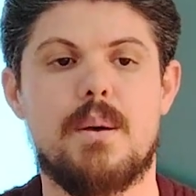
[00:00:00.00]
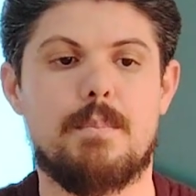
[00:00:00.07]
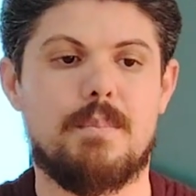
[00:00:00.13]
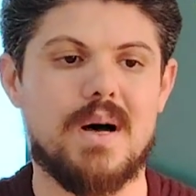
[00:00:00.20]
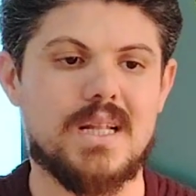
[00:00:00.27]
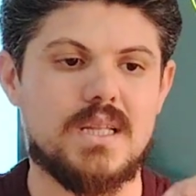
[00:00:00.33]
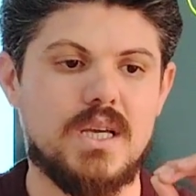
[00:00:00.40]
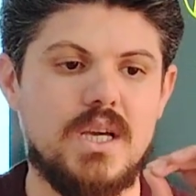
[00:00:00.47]

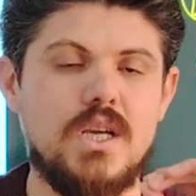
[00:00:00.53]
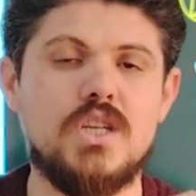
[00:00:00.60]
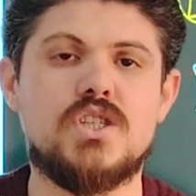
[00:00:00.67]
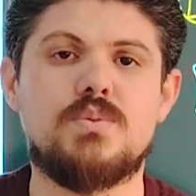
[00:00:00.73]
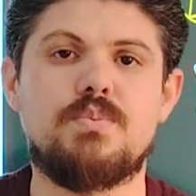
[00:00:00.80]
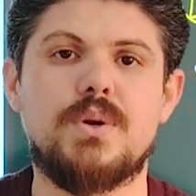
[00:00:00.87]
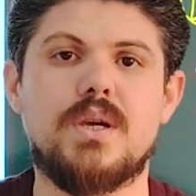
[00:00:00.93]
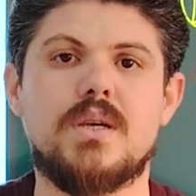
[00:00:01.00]
but
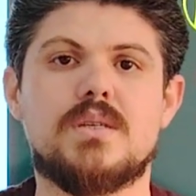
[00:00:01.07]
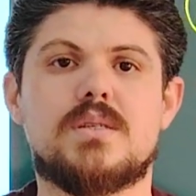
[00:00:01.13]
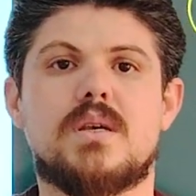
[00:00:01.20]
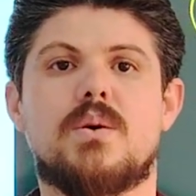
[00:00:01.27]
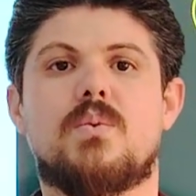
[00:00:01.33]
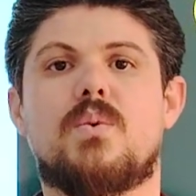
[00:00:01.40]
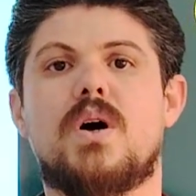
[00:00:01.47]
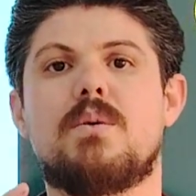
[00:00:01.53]
each piece
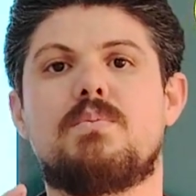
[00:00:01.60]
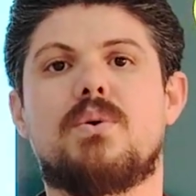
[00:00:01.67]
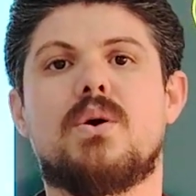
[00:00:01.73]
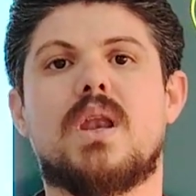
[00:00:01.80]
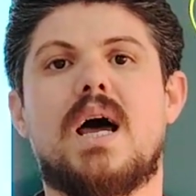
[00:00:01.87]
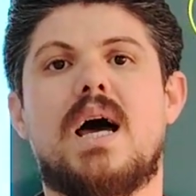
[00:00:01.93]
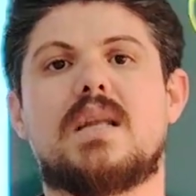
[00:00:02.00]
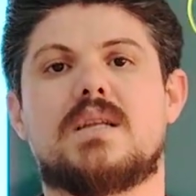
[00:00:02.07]
1
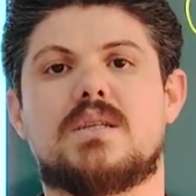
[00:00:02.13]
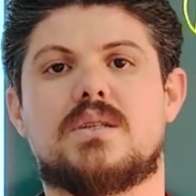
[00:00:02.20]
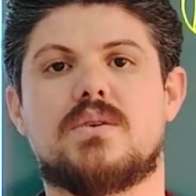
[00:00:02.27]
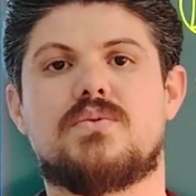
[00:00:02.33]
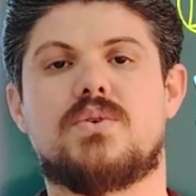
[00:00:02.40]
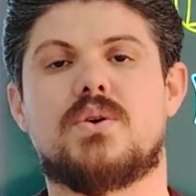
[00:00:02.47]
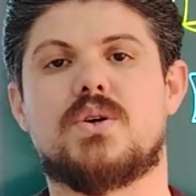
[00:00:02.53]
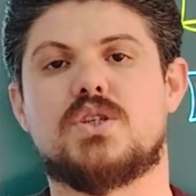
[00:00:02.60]
pole added
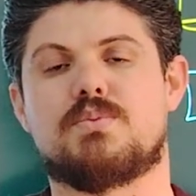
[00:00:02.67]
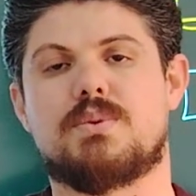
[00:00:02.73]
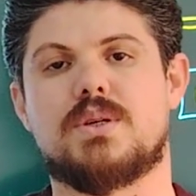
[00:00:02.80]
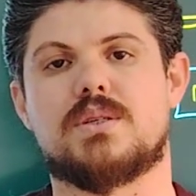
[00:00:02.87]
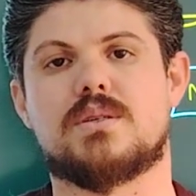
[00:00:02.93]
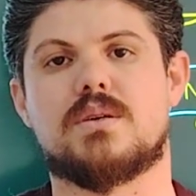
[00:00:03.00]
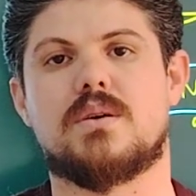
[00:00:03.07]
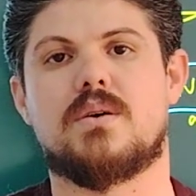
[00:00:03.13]
for each
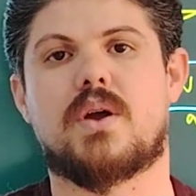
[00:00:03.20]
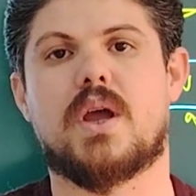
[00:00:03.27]
piece.